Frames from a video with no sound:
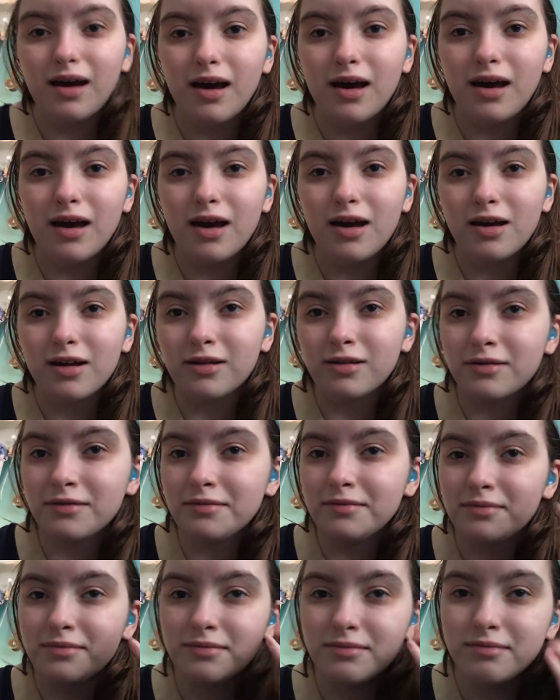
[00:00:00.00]
and
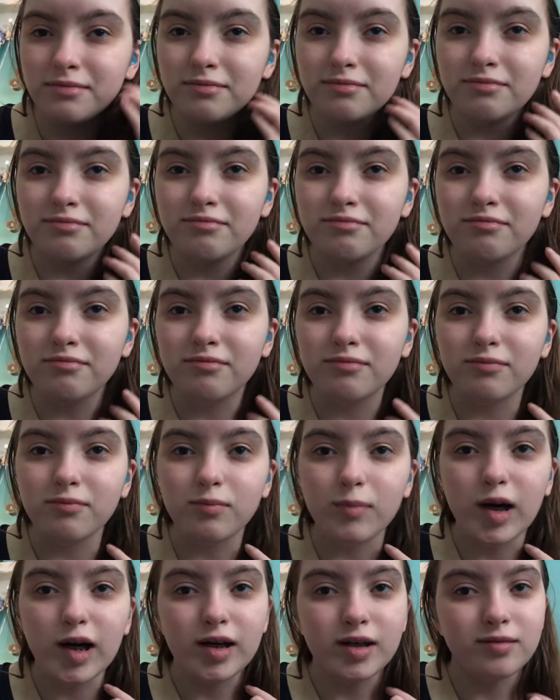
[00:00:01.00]

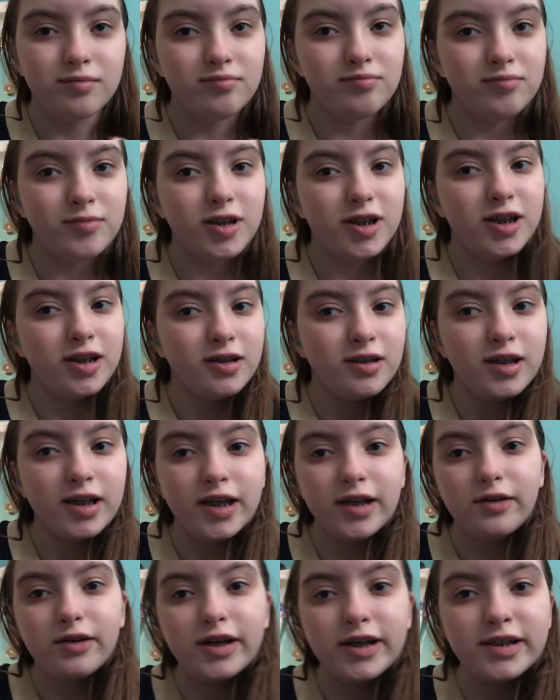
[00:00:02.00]
I did the
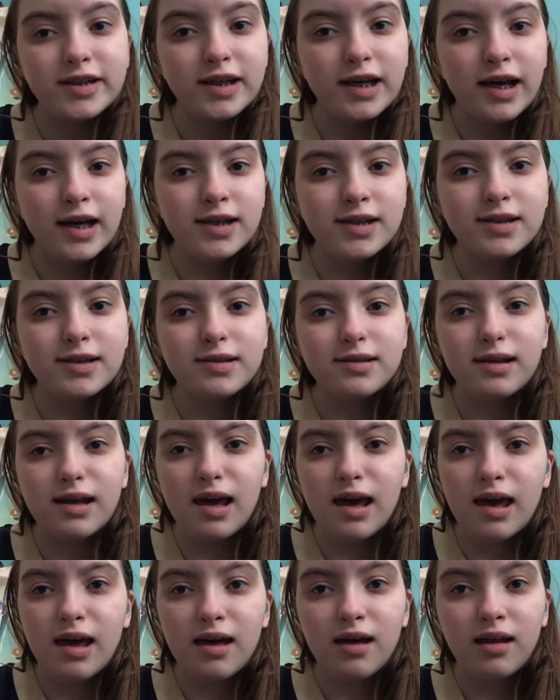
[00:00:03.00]
hearing test,
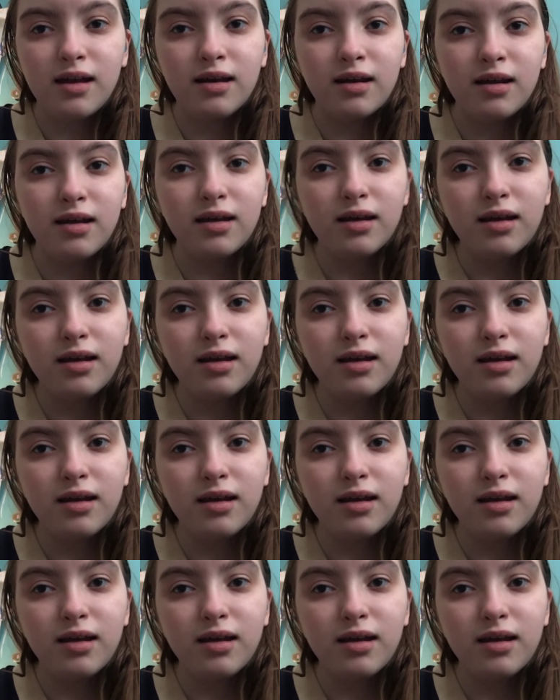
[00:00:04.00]
and